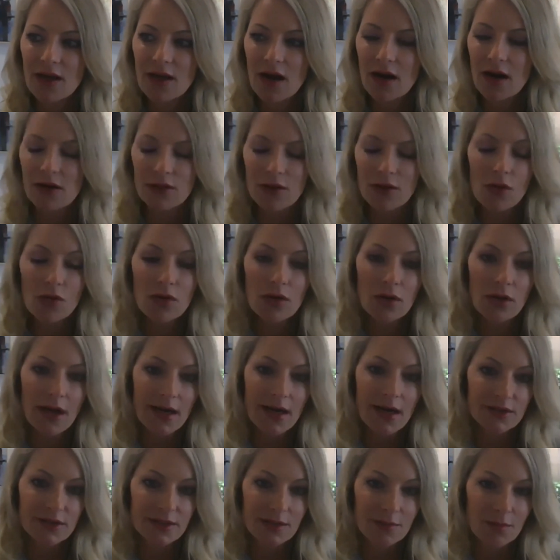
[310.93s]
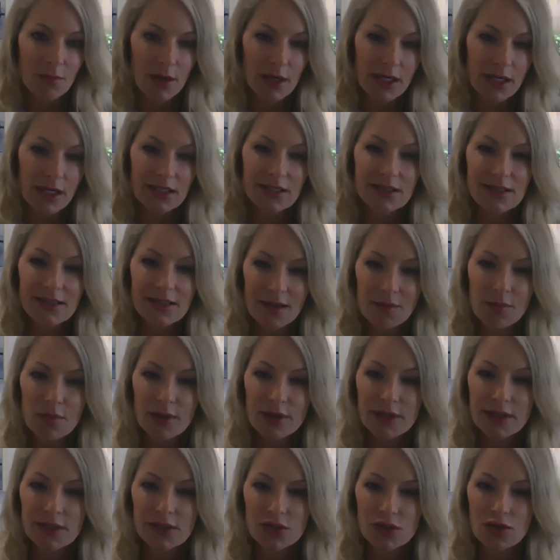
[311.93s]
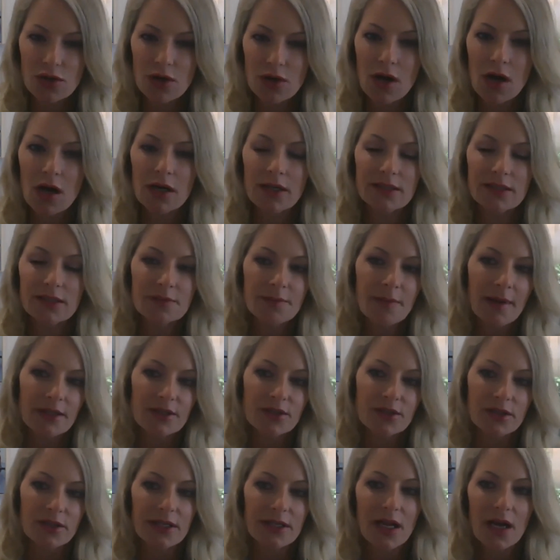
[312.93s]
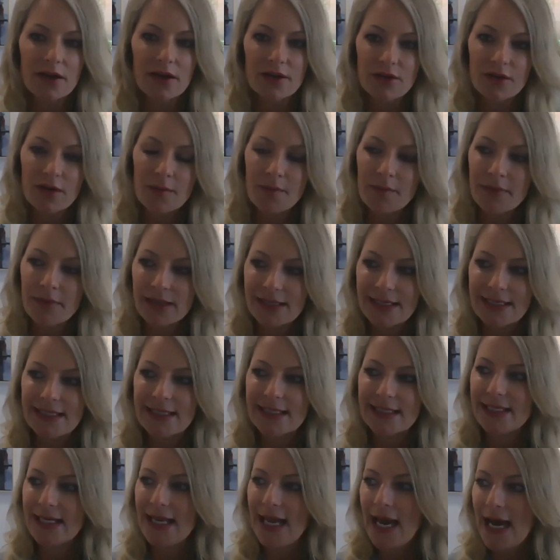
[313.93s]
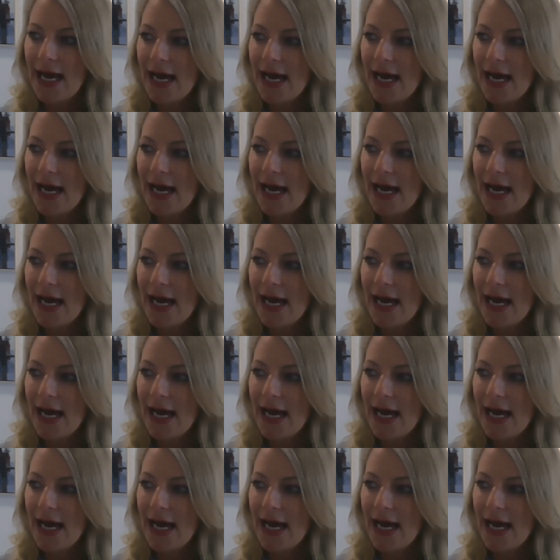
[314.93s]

our local housing market stay pretty strong, especially under $1.5 million.